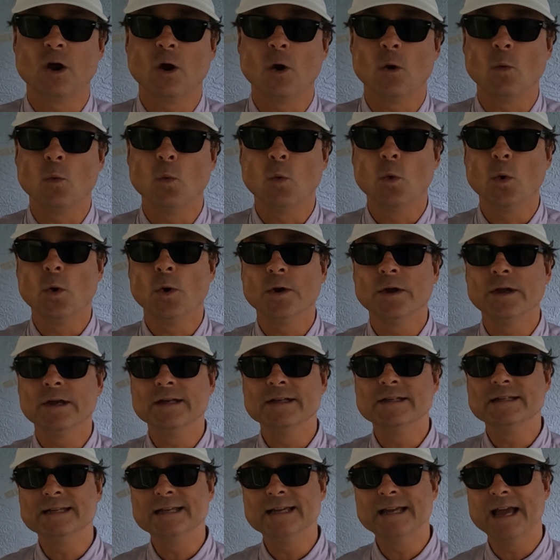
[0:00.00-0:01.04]
are
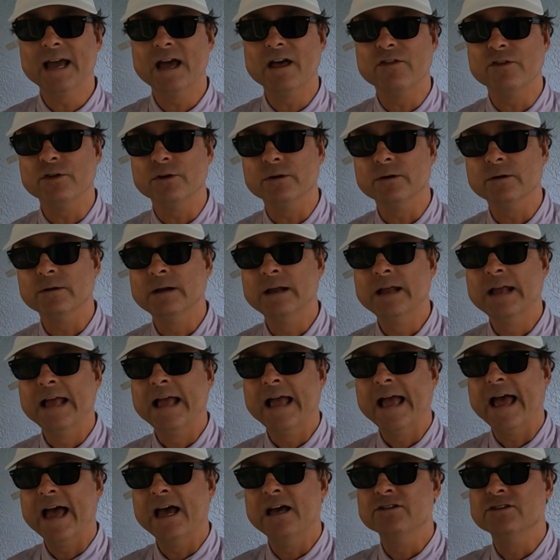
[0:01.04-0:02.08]
working together
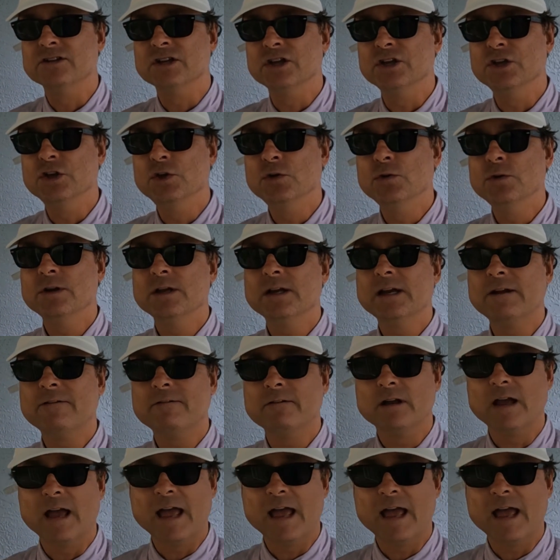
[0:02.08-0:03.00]
as a, unique,